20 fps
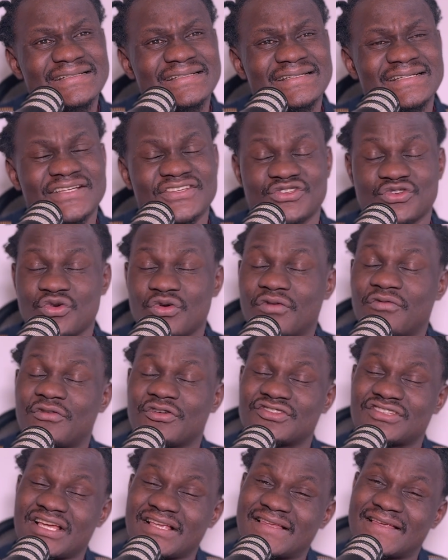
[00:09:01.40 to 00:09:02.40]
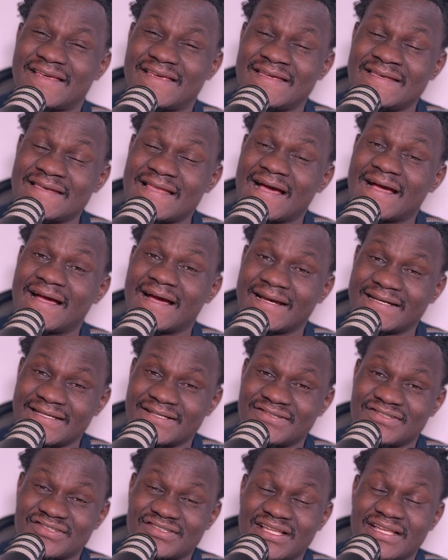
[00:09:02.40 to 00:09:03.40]
is good for such
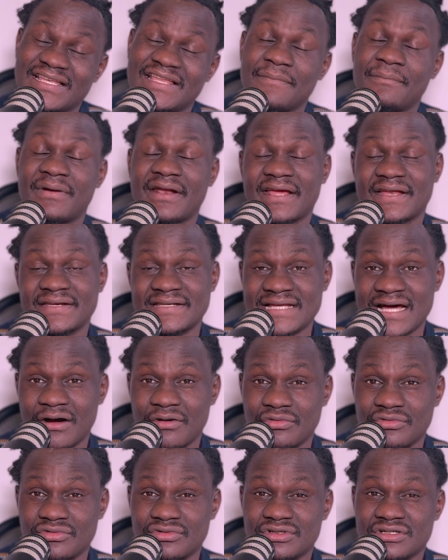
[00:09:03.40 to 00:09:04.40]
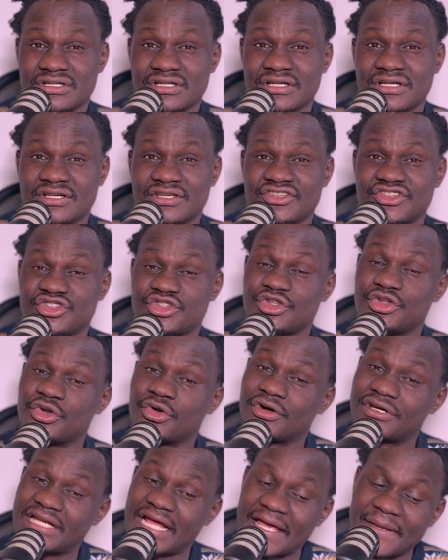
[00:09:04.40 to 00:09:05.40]
kindergartens is that they break down
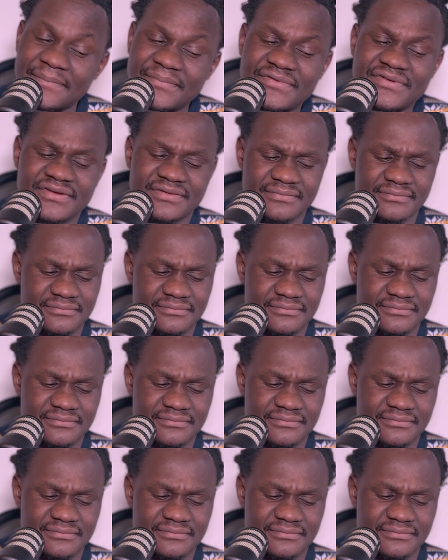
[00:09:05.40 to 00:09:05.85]
stereotypes.